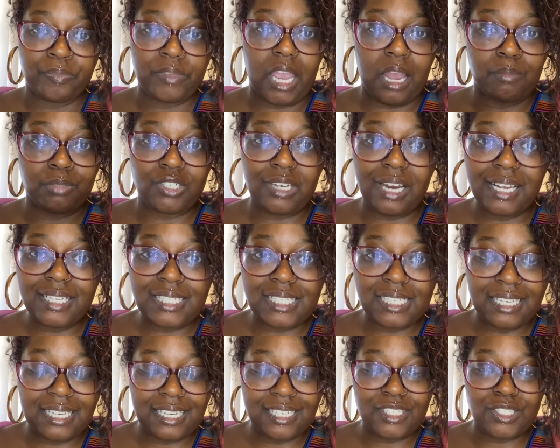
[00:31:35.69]
I'm trying
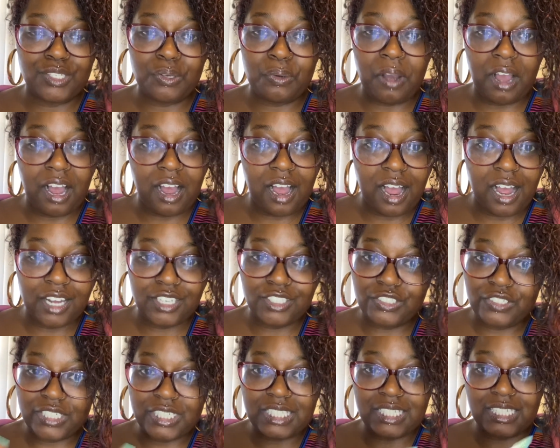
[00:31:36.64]
to get to
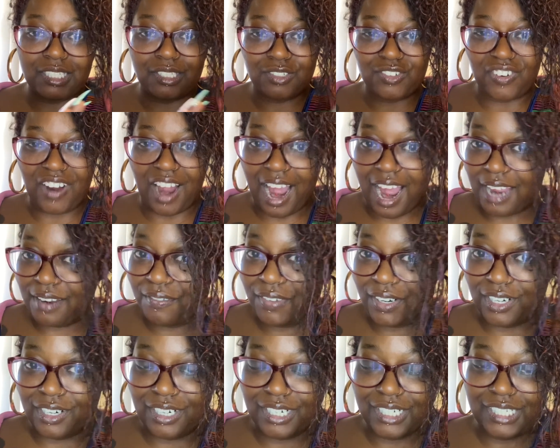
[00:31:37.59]
100
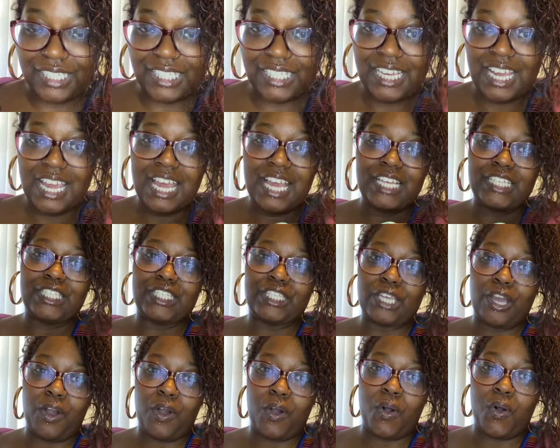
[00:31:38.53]
subscribers,
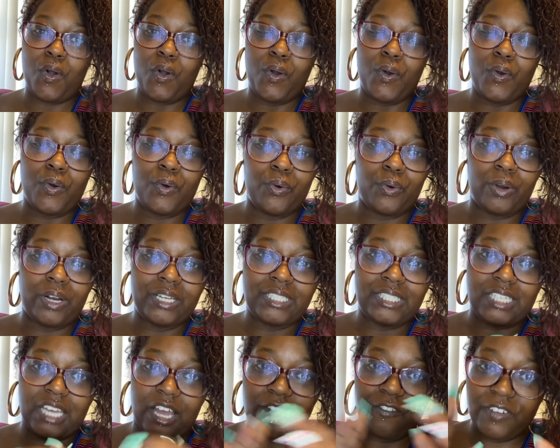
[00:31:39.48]
so
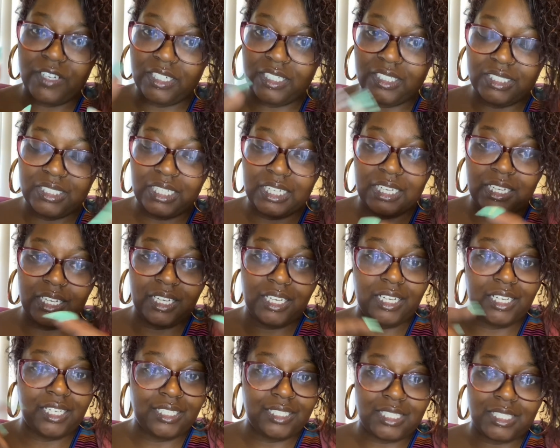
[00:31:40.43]

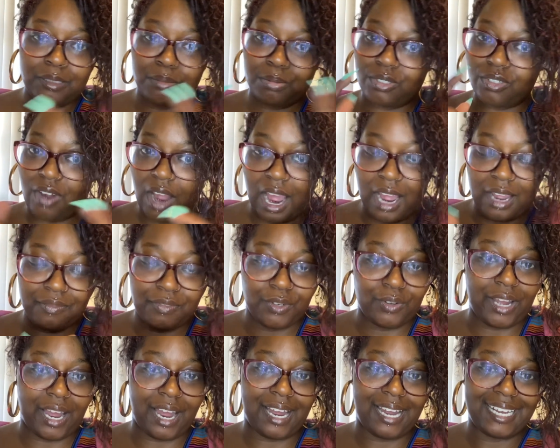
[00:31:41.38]
definitely subscribe, you
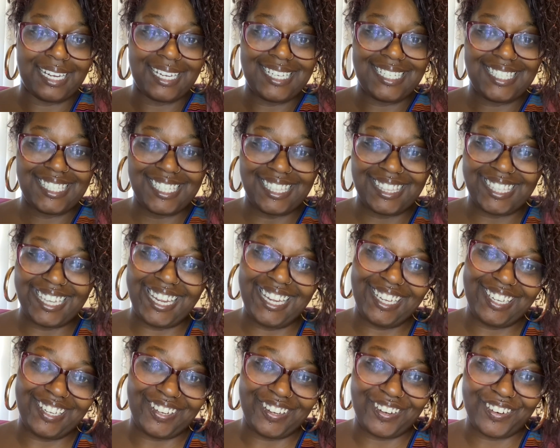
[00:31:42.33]
guys.
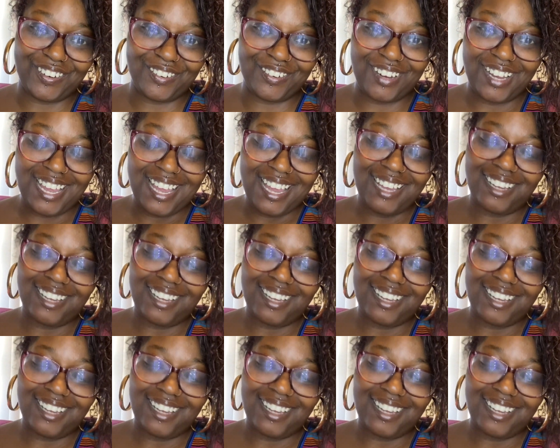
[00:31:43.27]
Thank you.